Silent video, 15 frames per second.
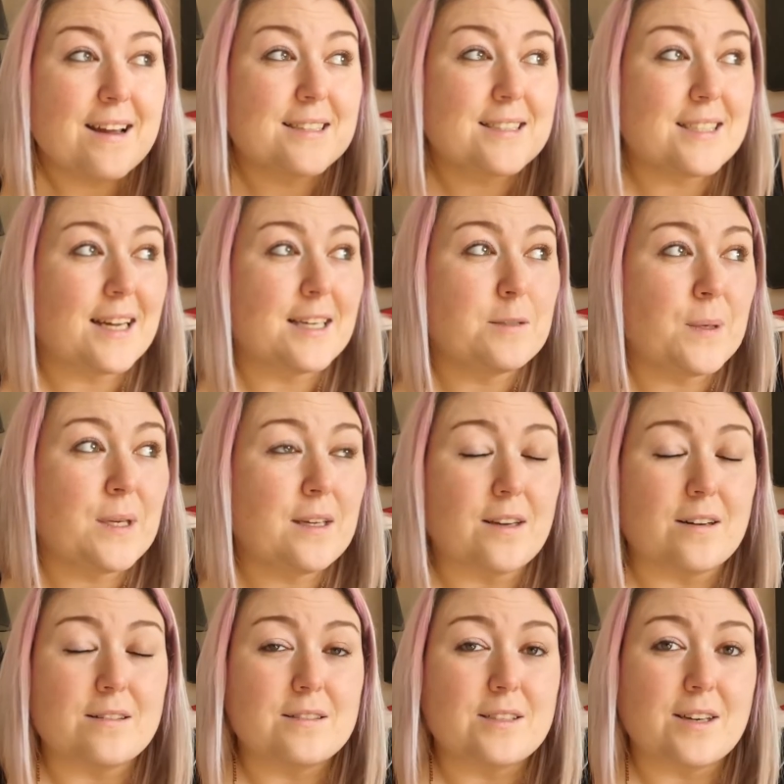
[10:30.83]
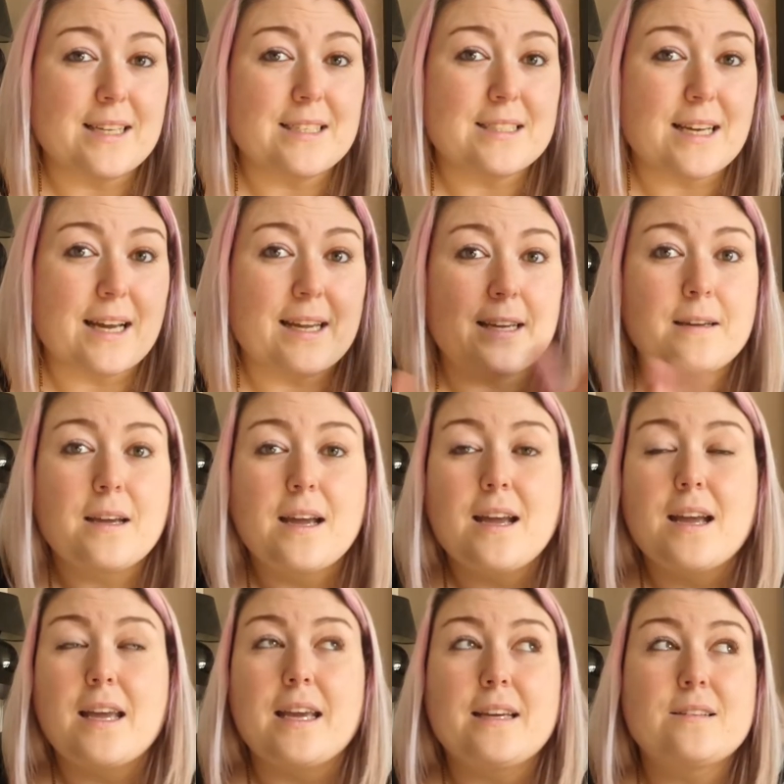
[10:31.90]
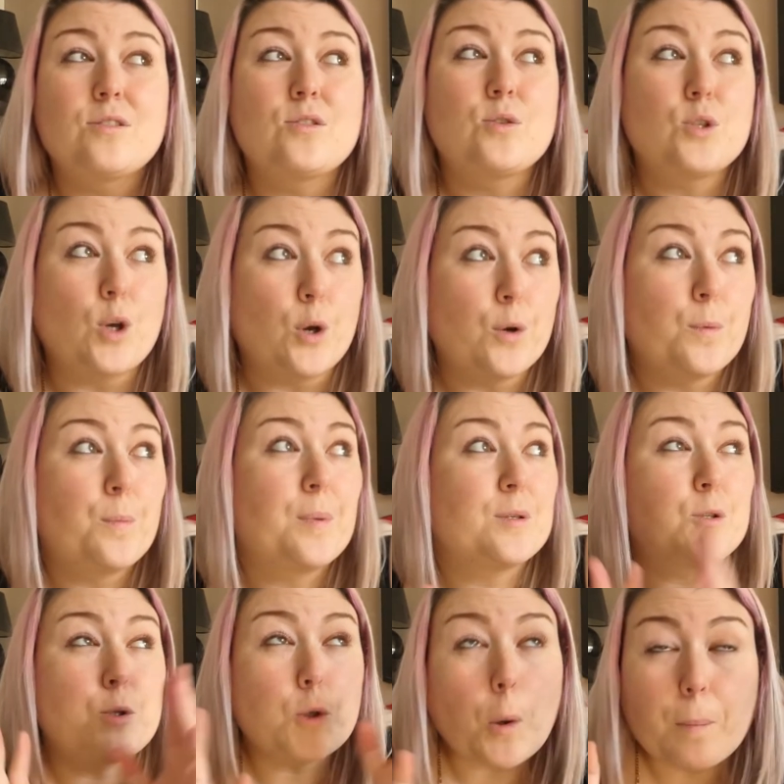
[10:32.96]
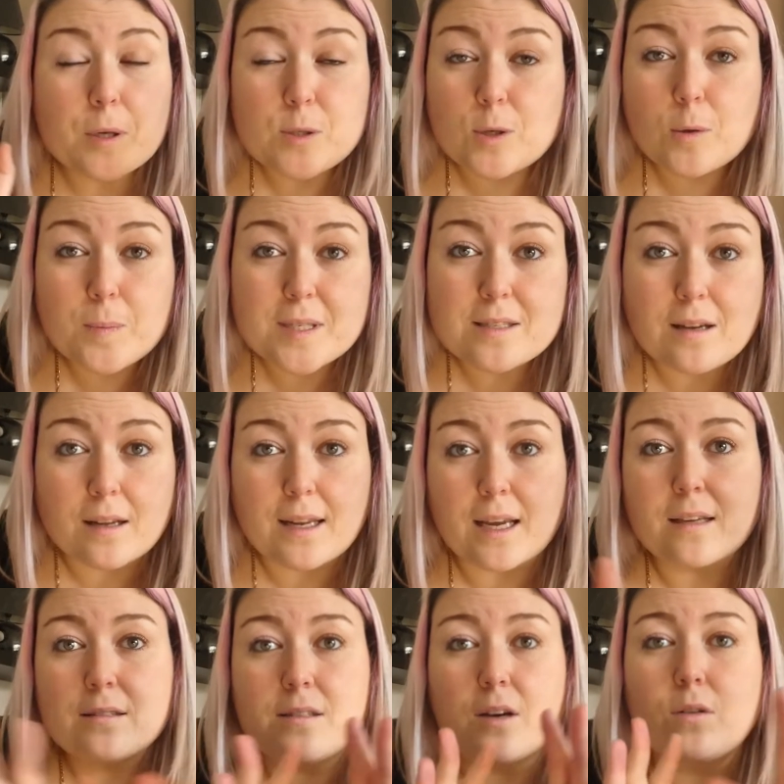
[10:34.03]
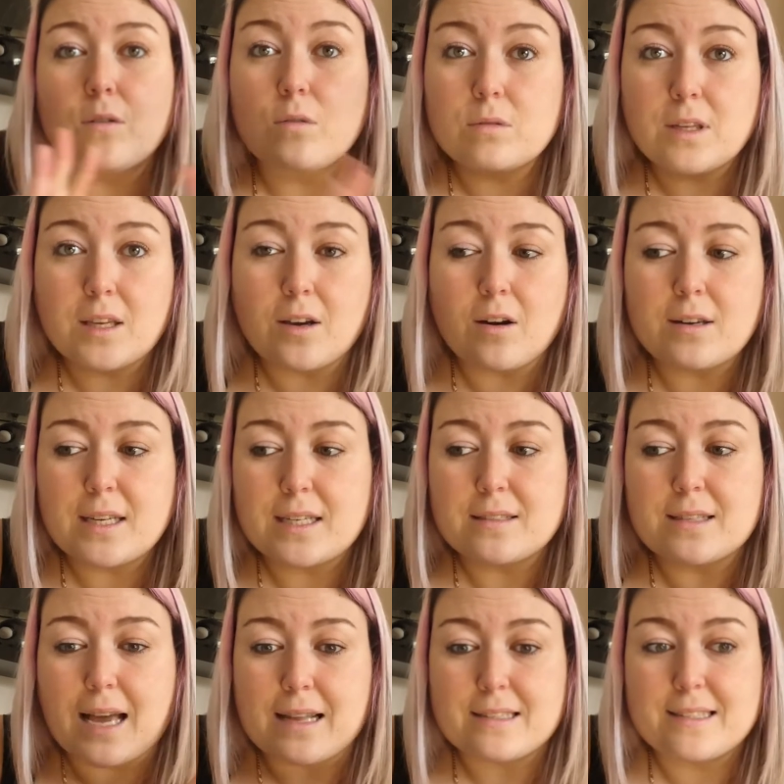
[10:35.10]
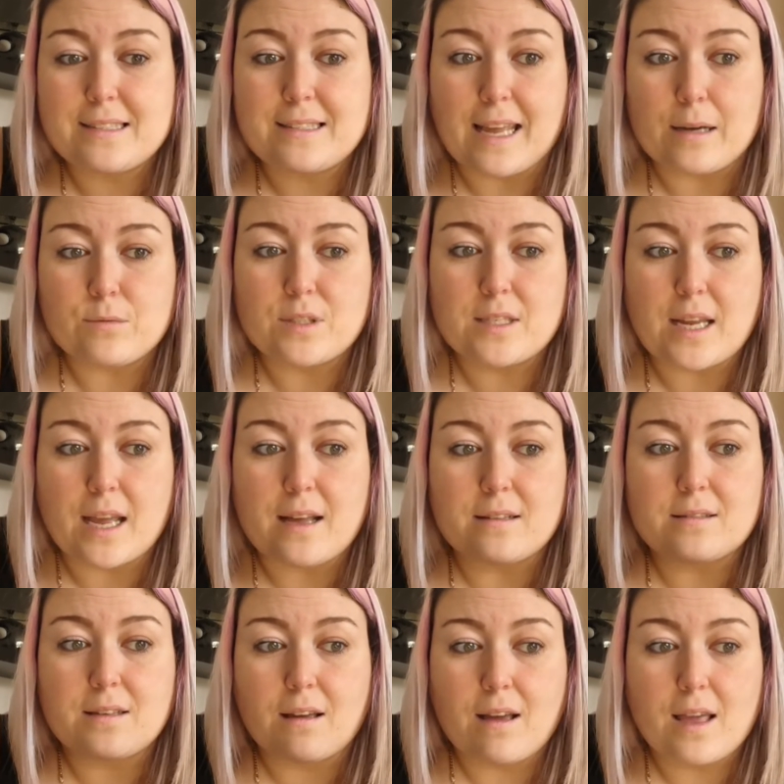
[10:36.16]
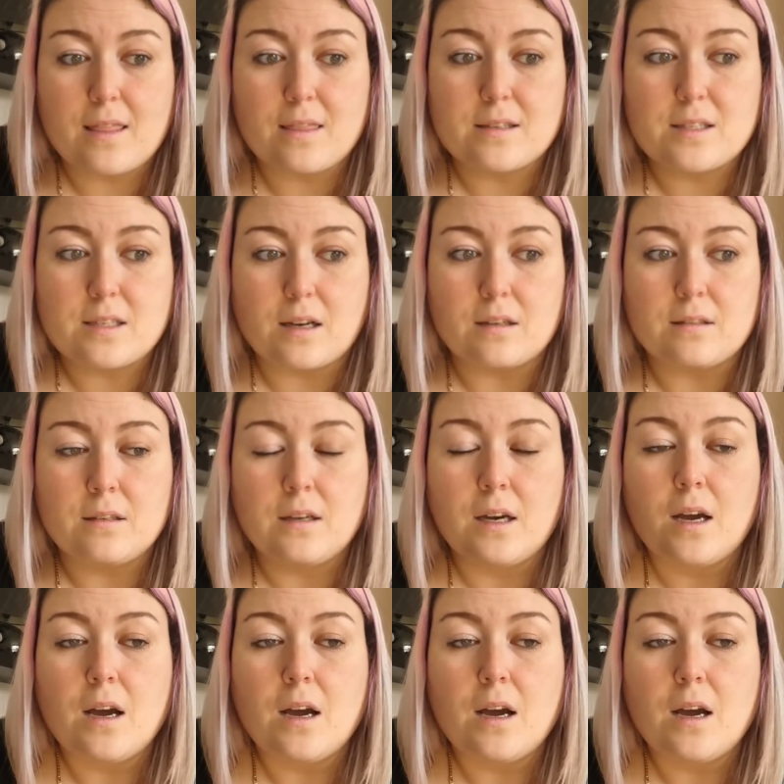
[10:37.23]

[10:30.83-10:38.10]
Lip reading: Today's been a yarn dyeing day. It is so super, super sunny. So all the yarn is downstairs in the sun.